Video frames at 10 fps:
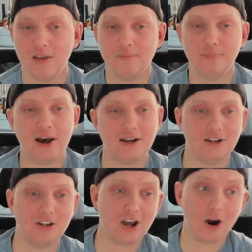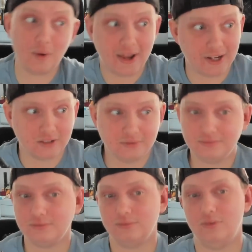but knowing
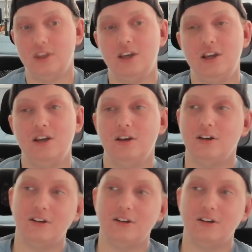the